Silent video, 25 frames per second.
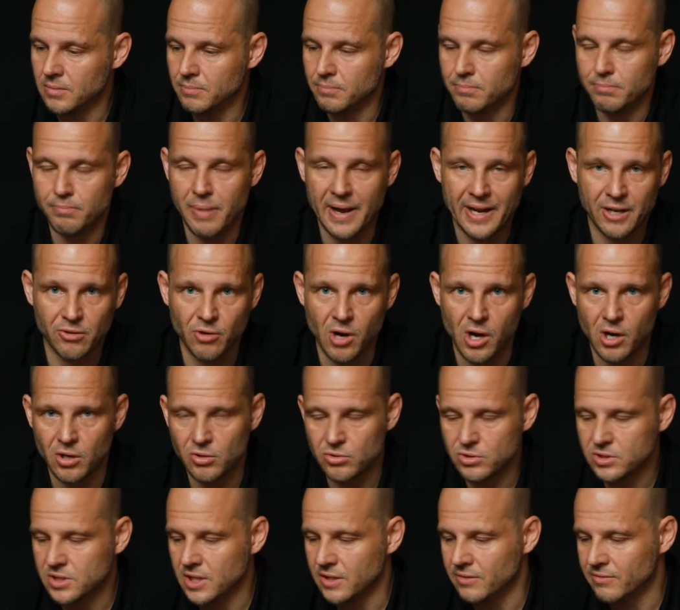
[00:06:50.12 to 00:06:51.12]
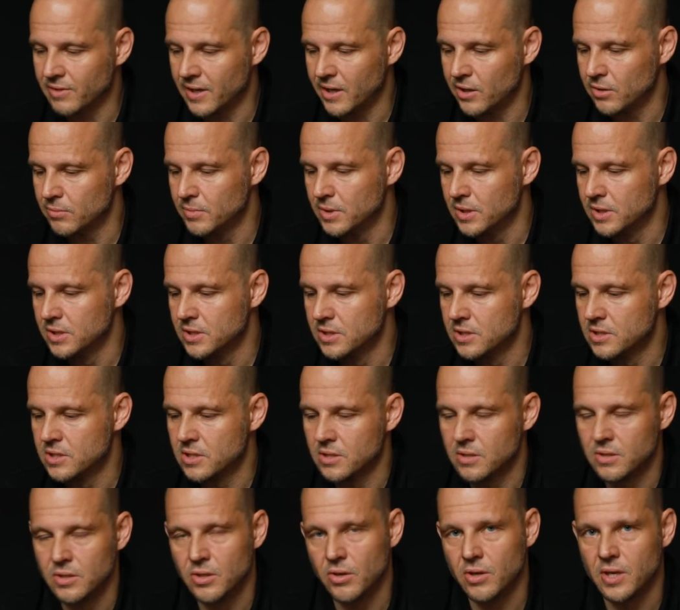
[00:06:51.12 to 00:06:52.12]
background
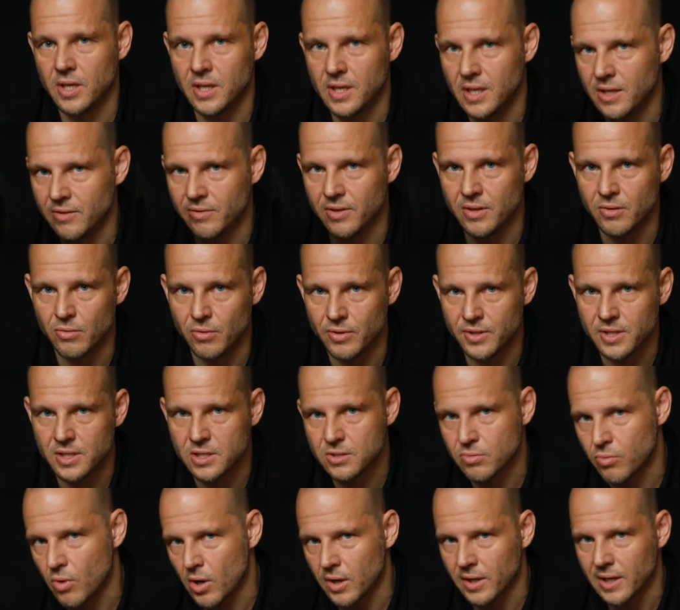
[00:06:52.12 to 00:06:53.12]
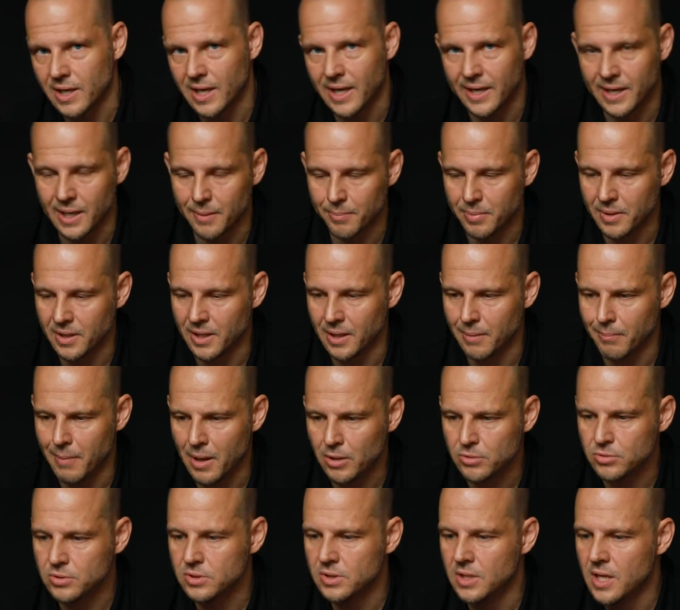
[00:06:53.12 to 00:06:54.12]
environment, you can even with this one light up a little
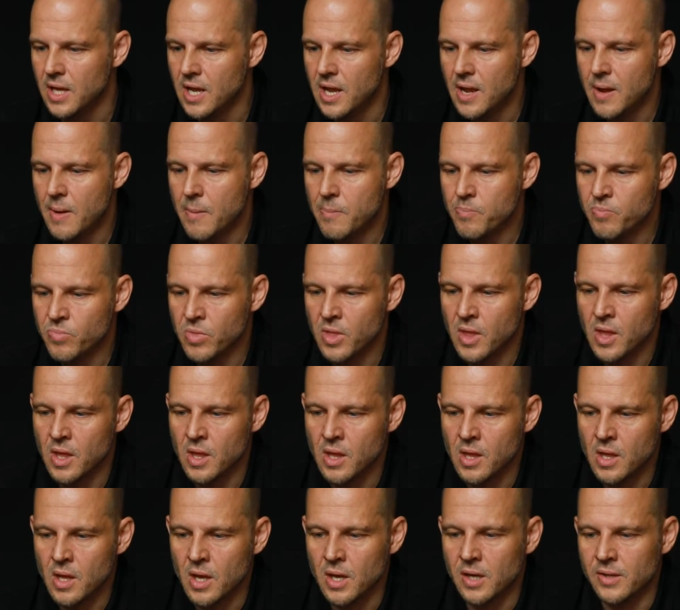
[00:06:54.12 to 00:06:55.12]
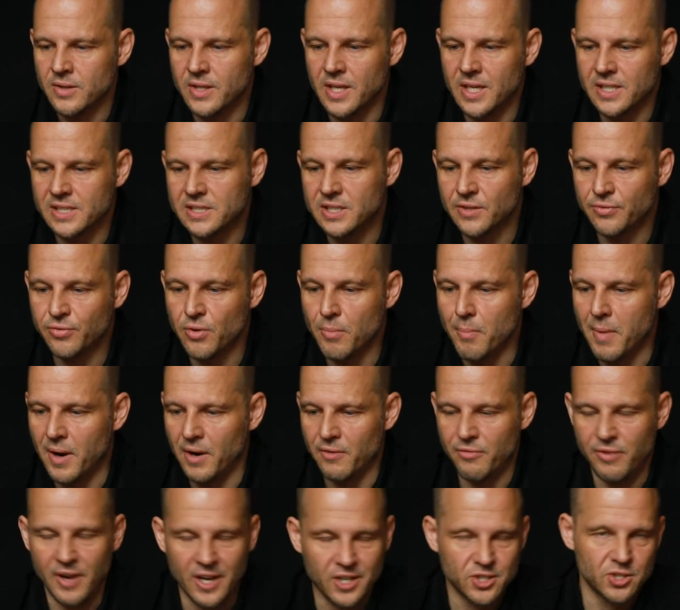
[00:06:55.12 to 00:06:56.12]
mountain. There are different
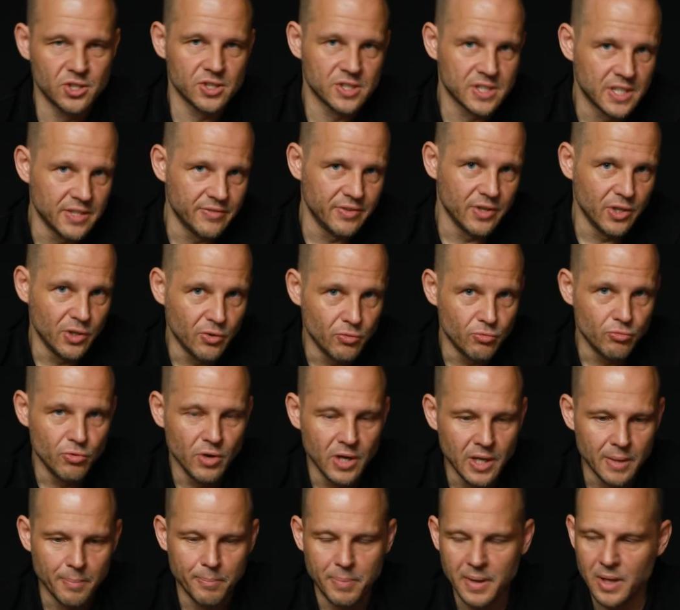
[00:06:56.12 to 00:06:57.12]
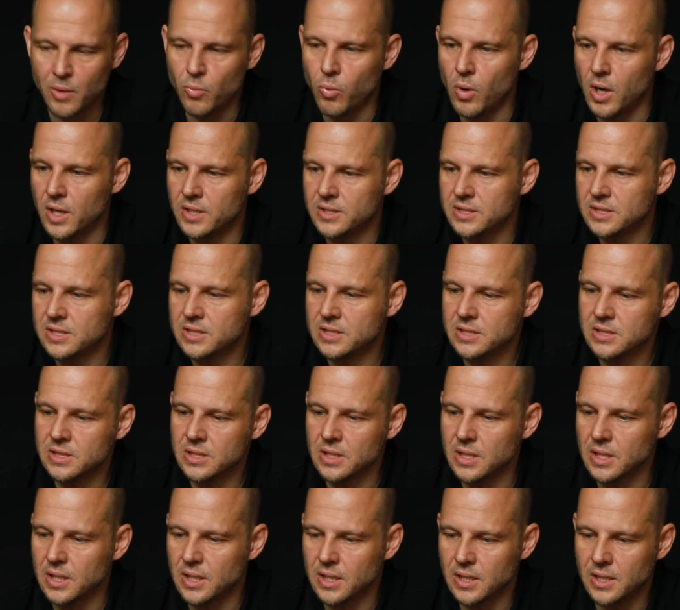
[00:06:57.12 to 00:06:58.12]
manufacturers giving you really big ones,
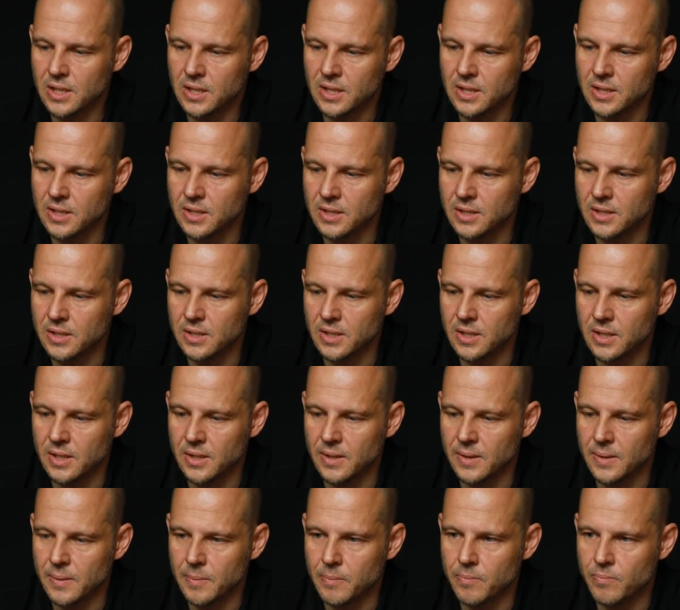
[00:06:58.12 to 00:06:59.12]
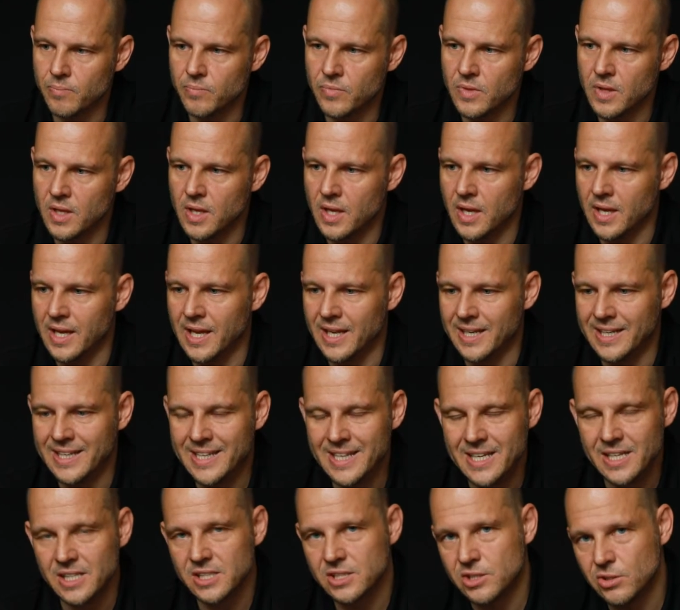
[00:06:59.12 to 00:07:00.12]
and again
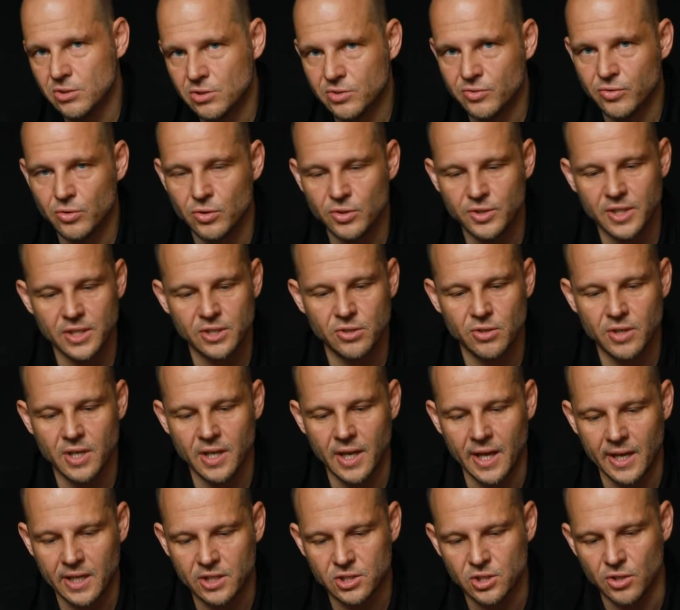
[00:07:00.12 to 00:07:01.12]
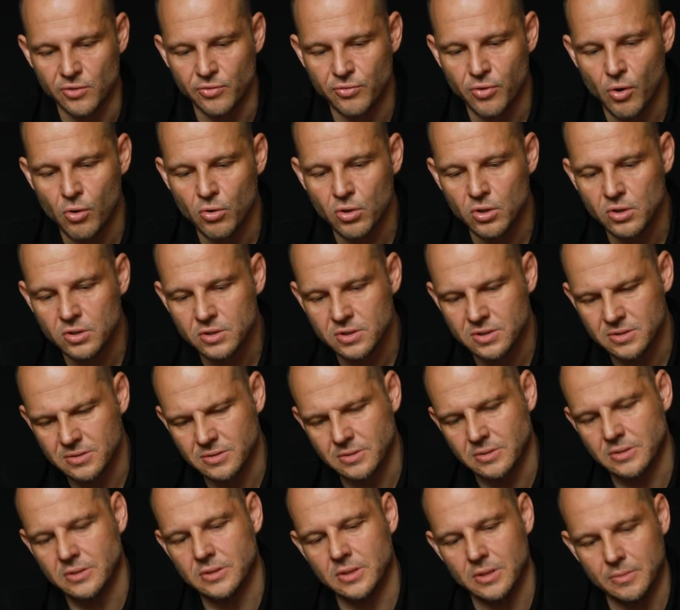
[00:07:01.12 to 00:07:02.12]
here it's useful that you can actually focus,
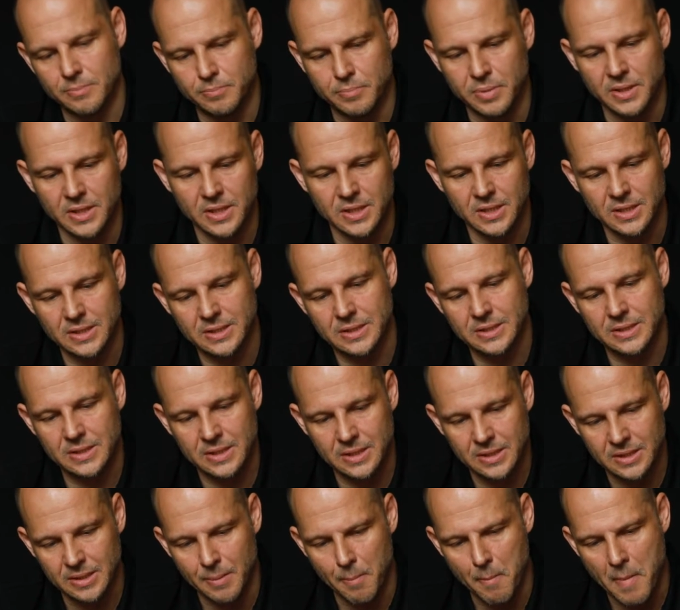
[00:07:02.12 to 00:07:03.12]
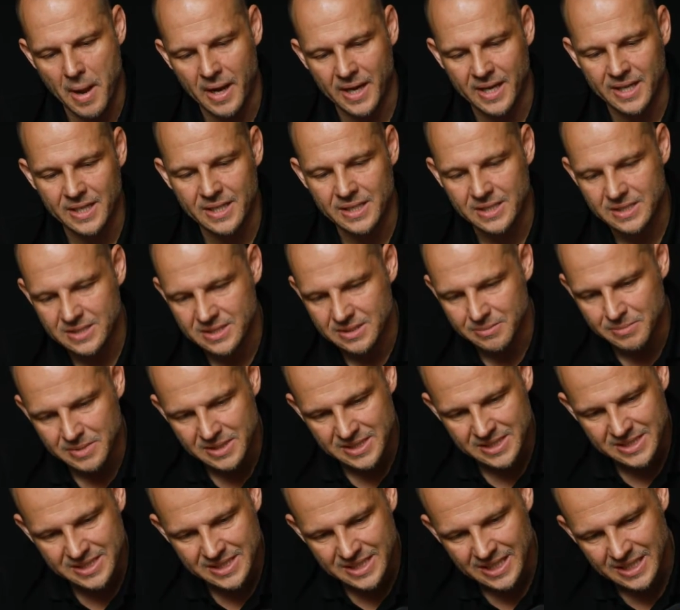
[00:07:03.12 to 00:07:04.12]
but the mechanism
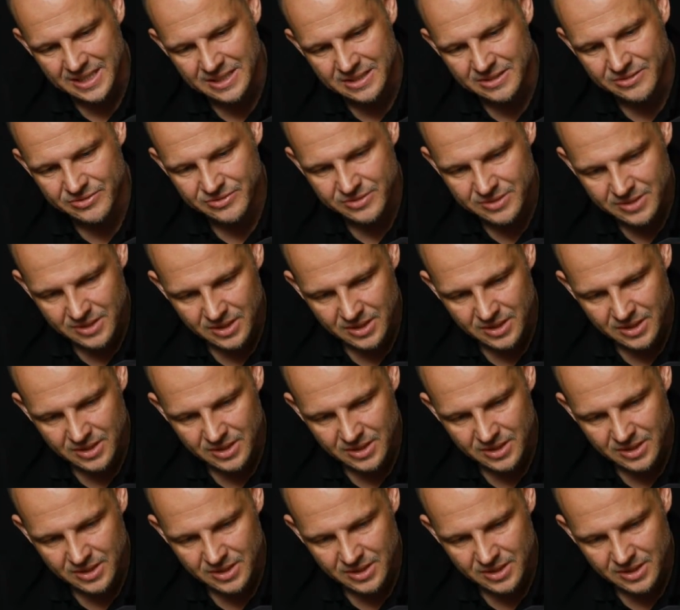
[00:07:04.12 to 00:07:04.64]
is kind of